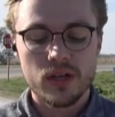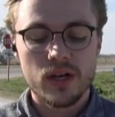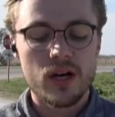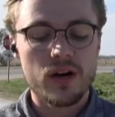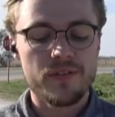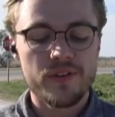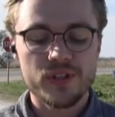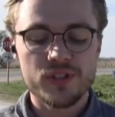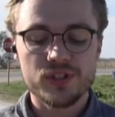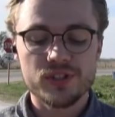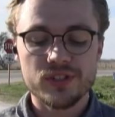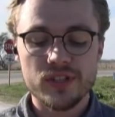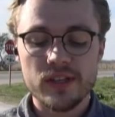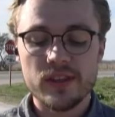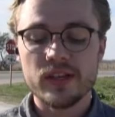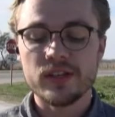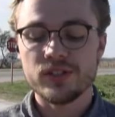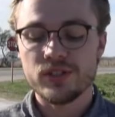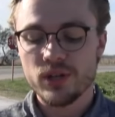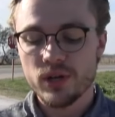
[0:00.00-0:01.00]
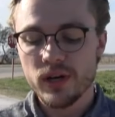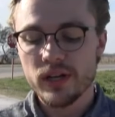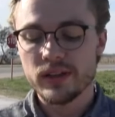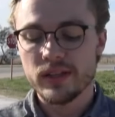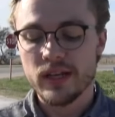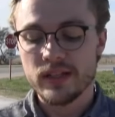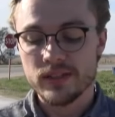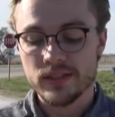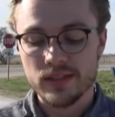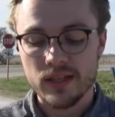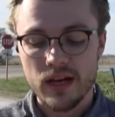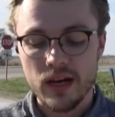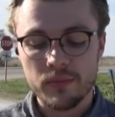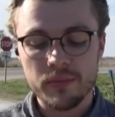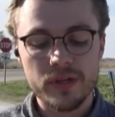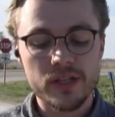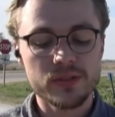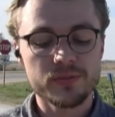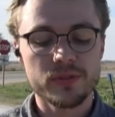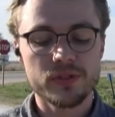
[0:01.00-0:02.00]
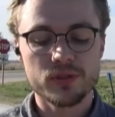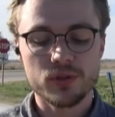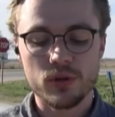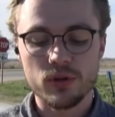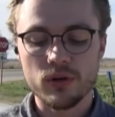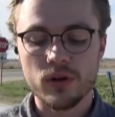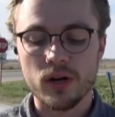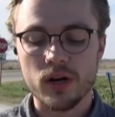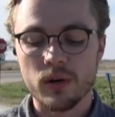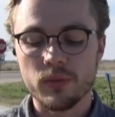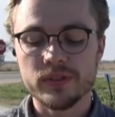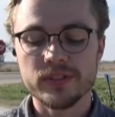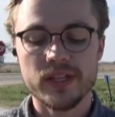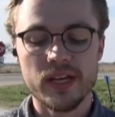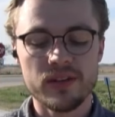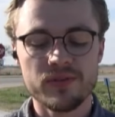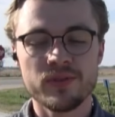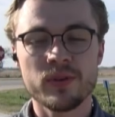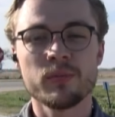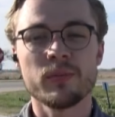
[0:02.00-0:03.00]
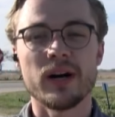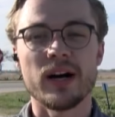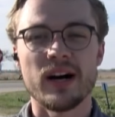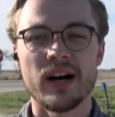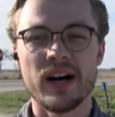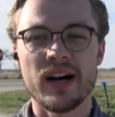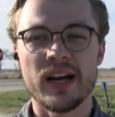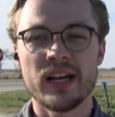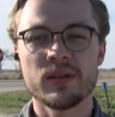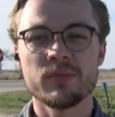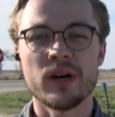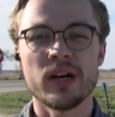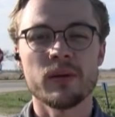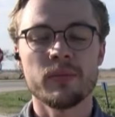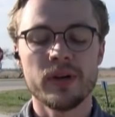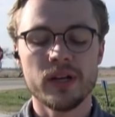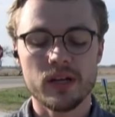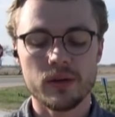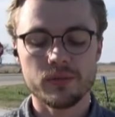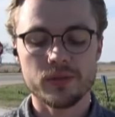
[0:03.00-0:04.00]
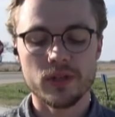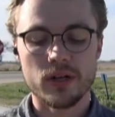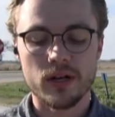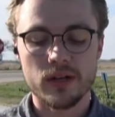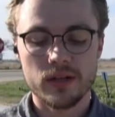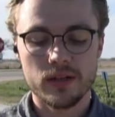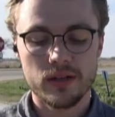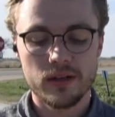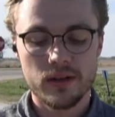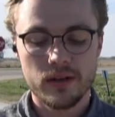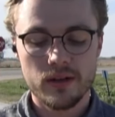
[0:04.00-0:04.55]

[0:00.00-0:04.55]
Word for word: Officials say that during that stop, his patrol car was hit from behind by a pickup truck.